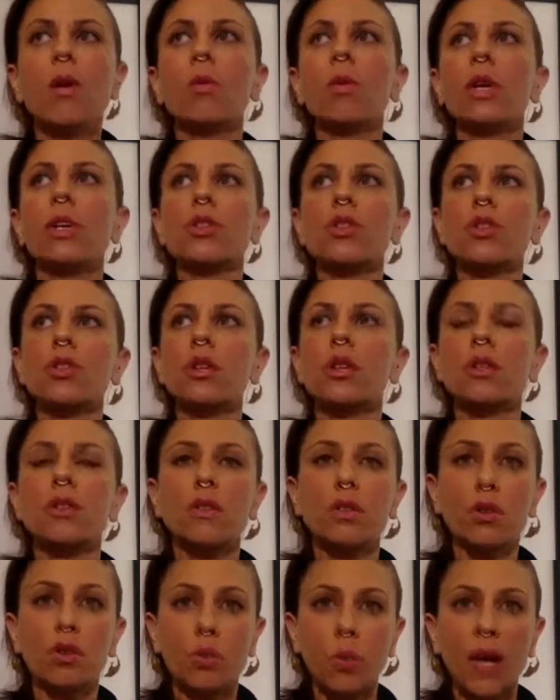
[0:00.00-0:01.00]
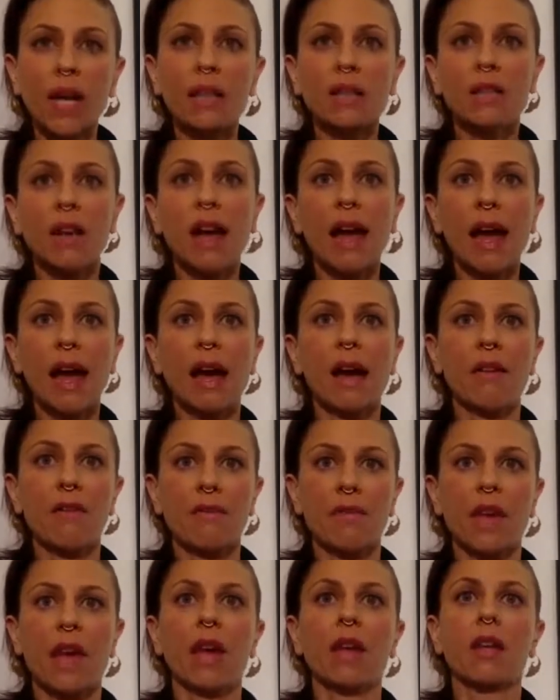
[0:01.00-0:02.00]
which is great to
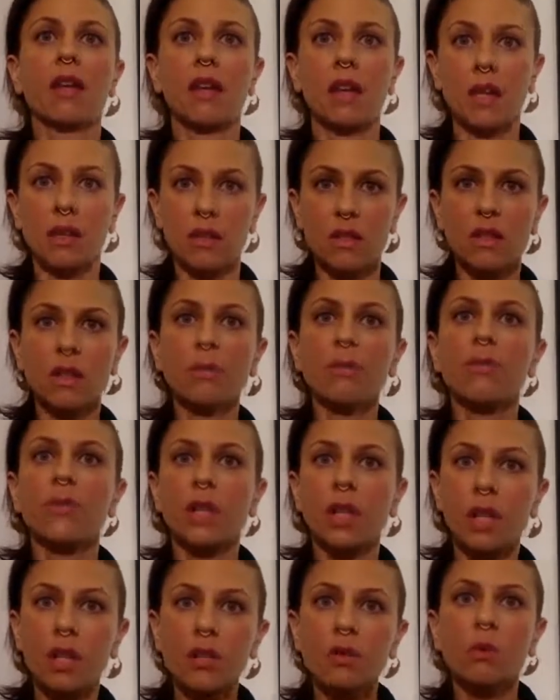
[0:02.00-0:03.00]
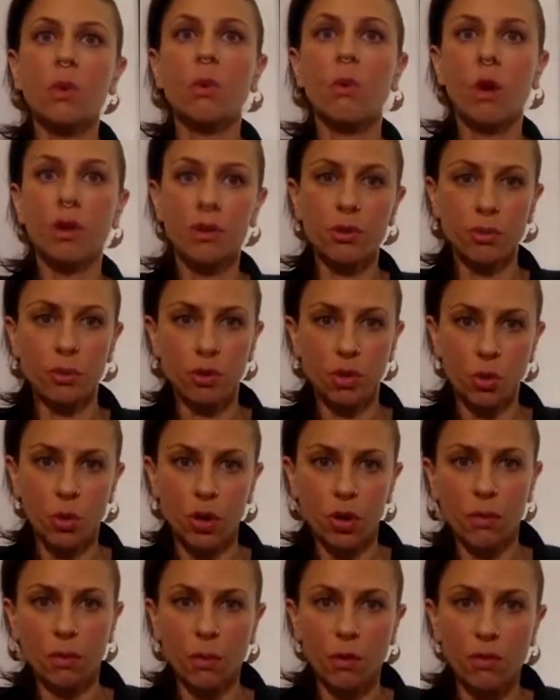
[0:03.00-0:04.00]
have that in symphony because we want to
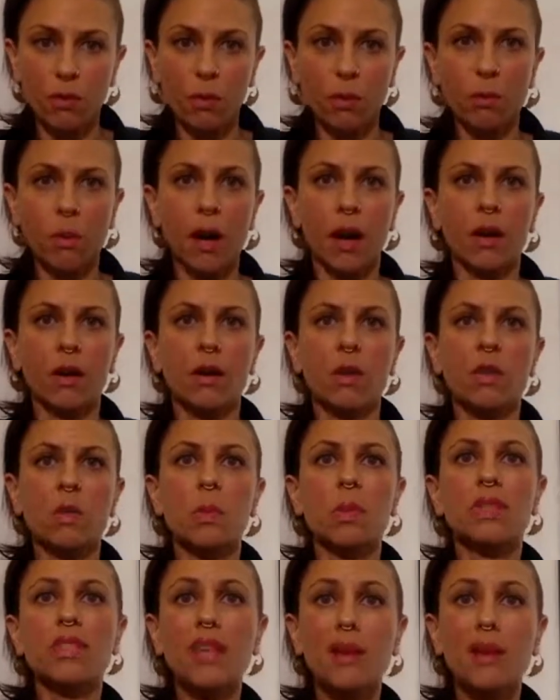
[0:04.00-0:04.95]
enjoy our movement patterns.